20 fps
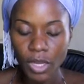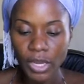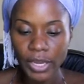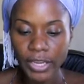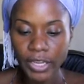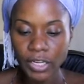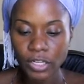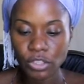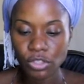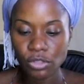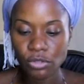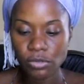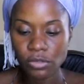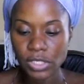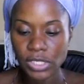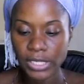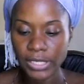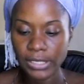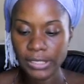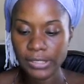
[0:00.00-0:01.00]
it
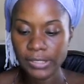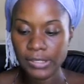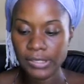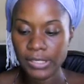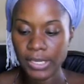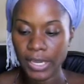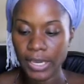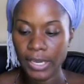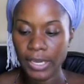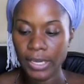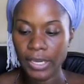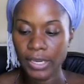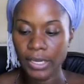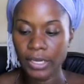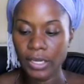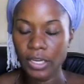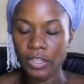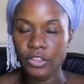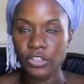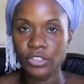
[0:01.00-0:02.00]
uses
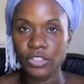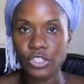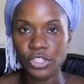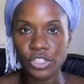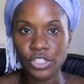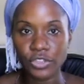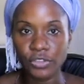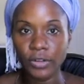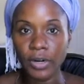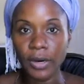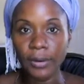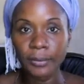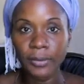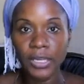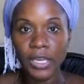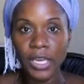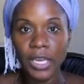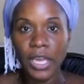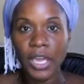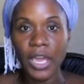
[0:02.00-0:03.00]
there's a scrub
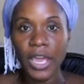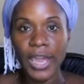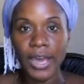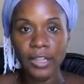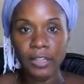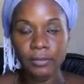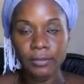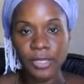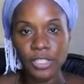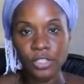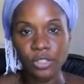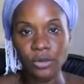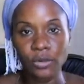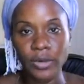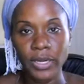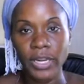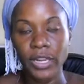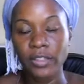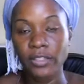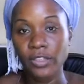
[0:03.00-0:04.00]
element to
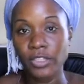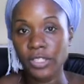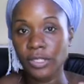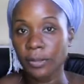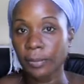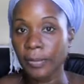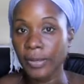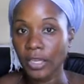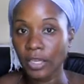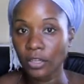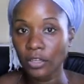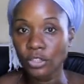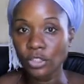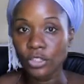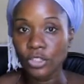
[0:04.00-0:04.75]
it, and there's a peel.